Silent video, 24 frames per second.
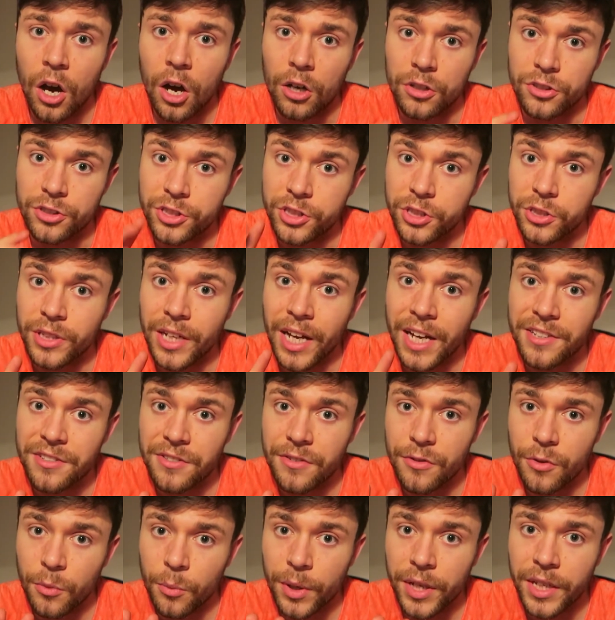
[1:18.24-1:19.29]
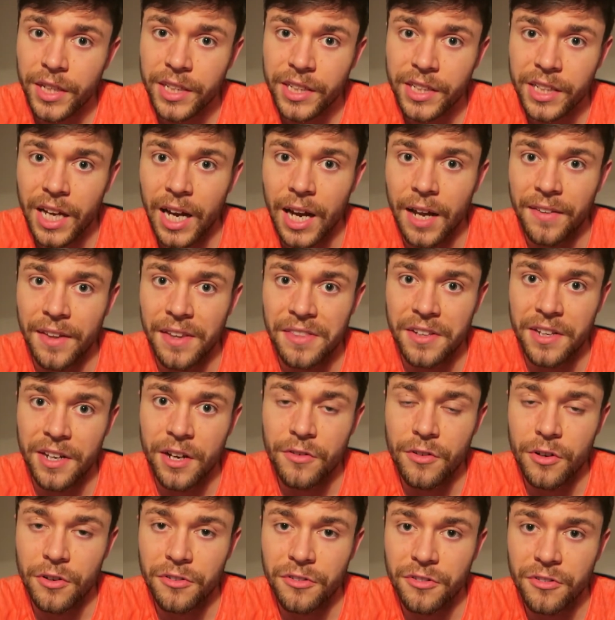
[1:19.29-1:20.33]
on 2 days of the week, and then the
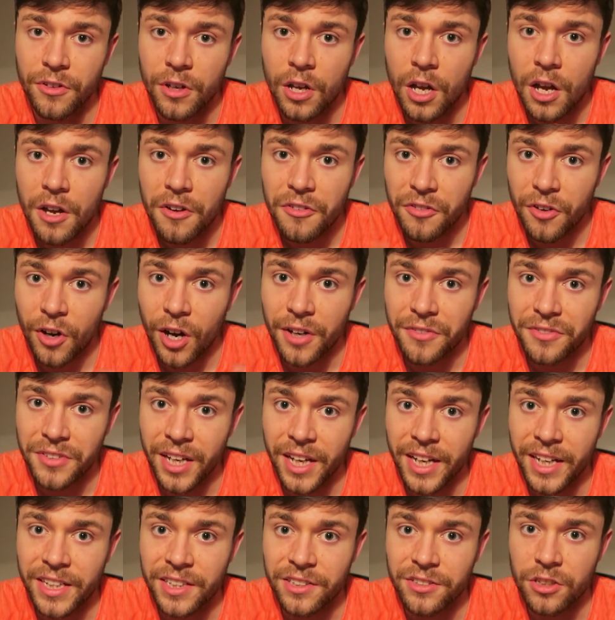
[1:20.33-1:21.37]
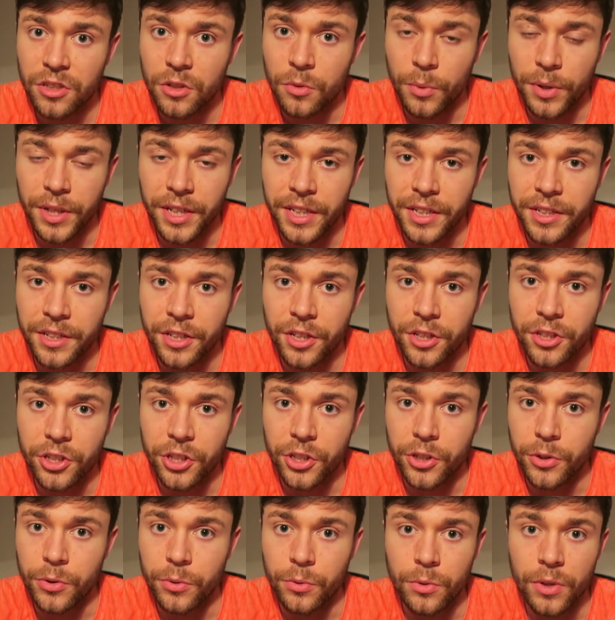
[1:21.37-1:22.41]
other 5 days a week
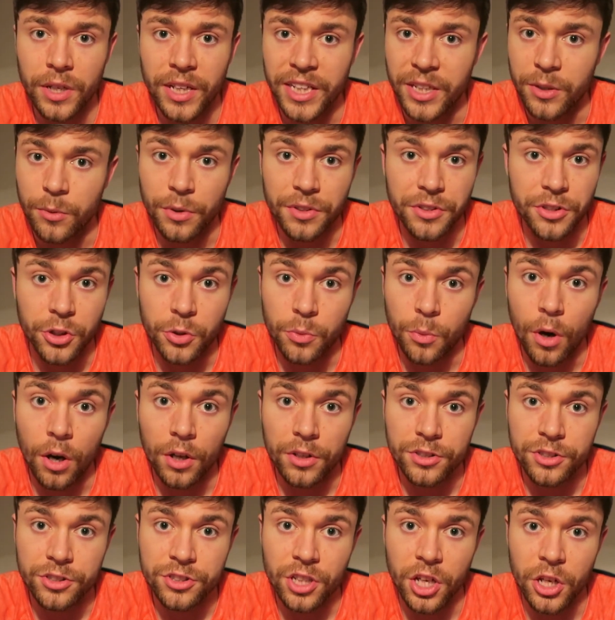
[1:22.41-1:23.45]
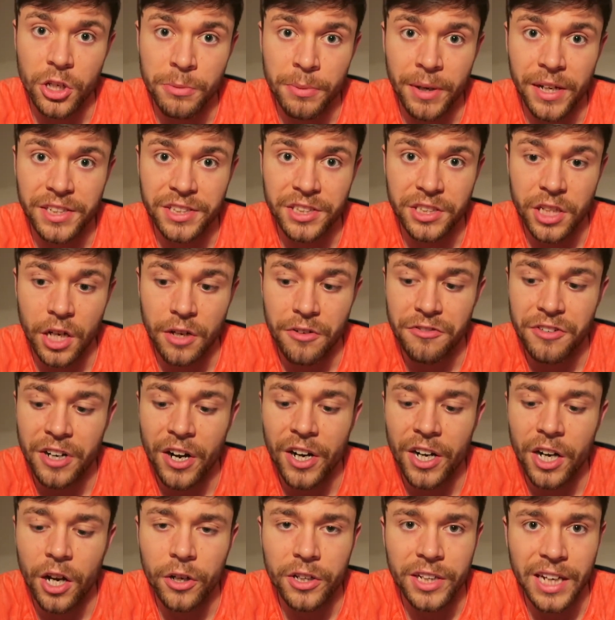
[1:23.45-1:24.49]
you eat what you want. So you basically go
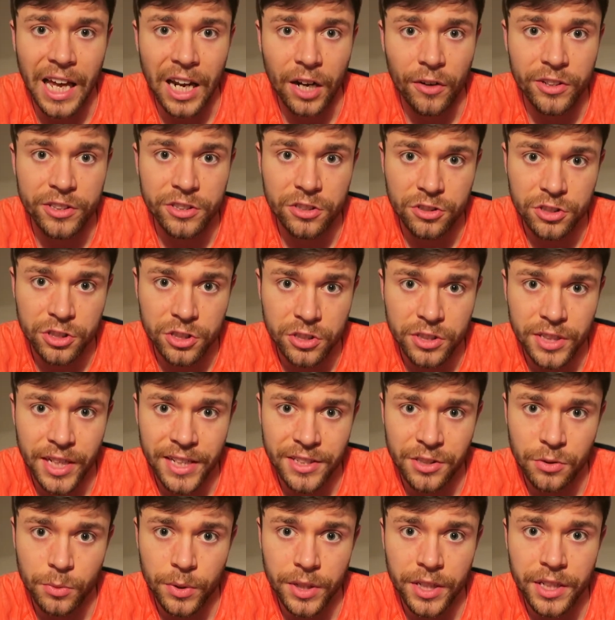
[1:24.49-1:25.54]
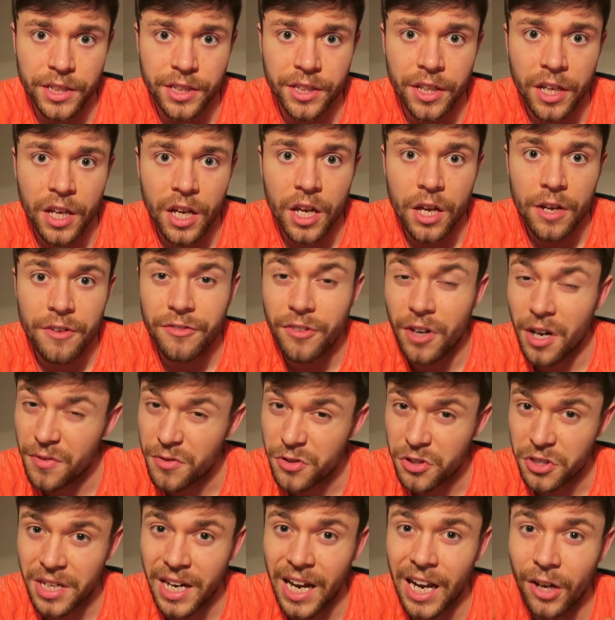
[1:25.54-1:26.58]
very low calories on 2 days a week,
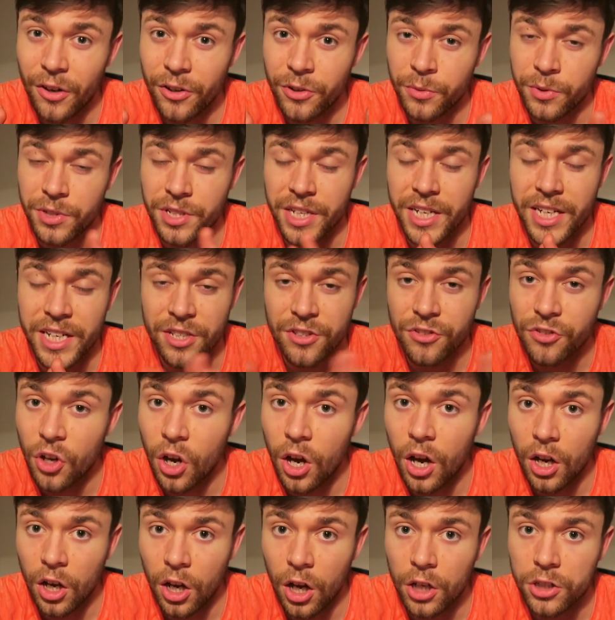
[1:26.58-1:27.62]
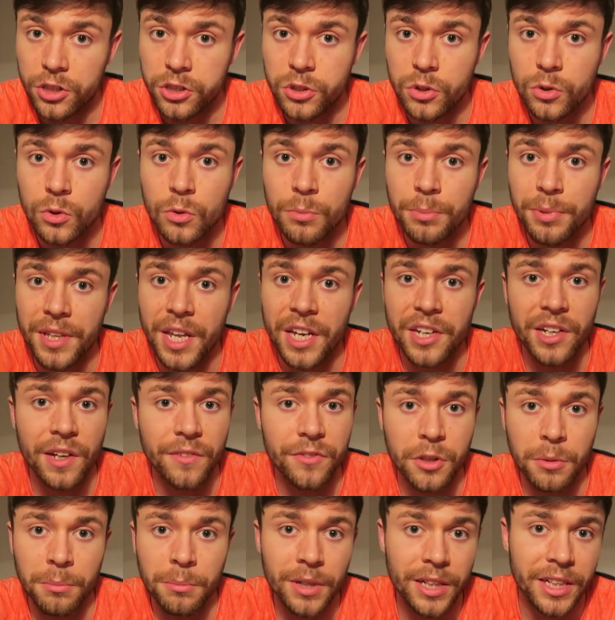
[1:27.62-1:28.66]
500 calories, which is not a lot at all, but then you
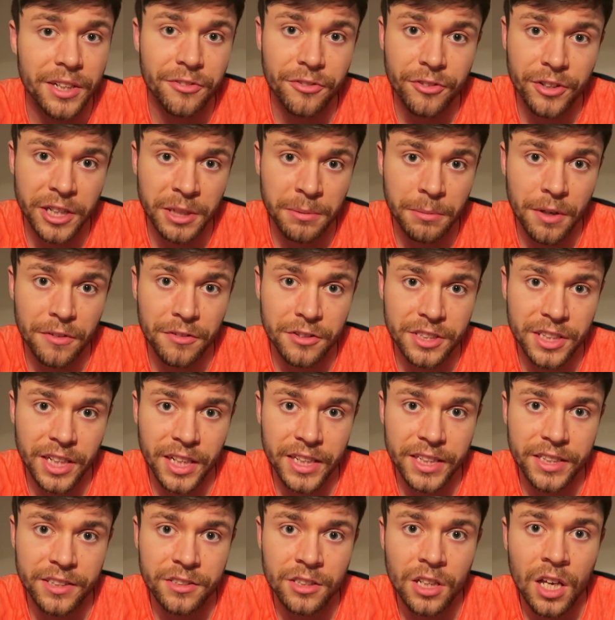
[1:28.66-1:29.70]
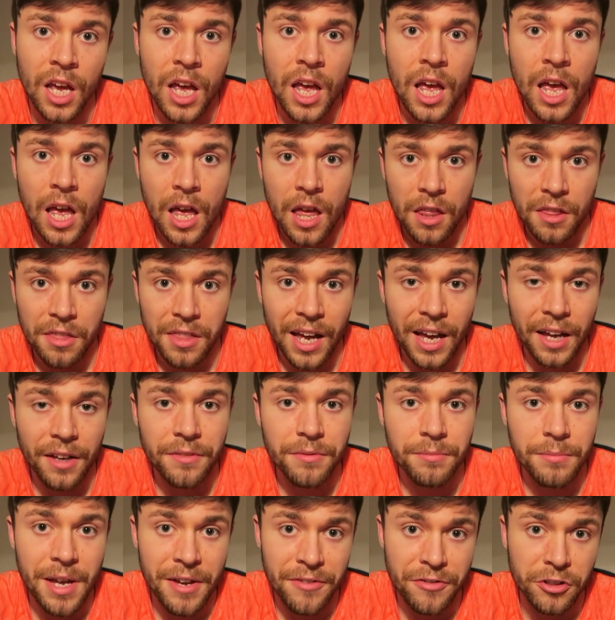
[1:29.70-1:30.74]
have complete freedom other days.
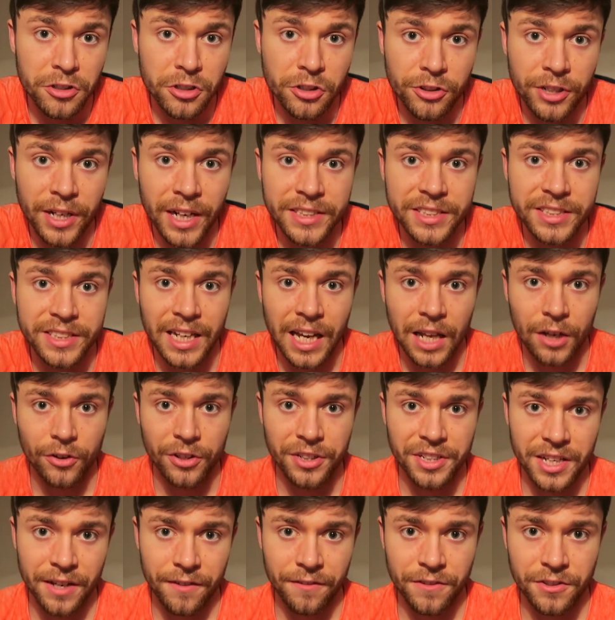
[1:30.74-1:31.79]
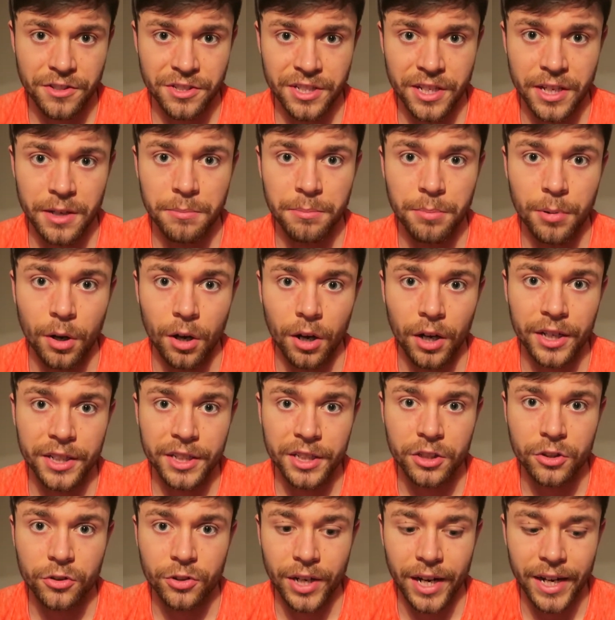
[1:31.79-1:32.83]
That method creates a calorie deficit
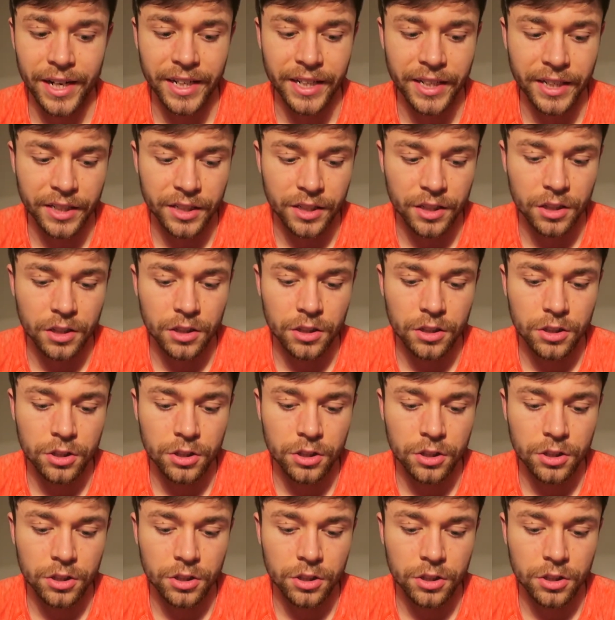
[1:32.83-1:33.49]
by creating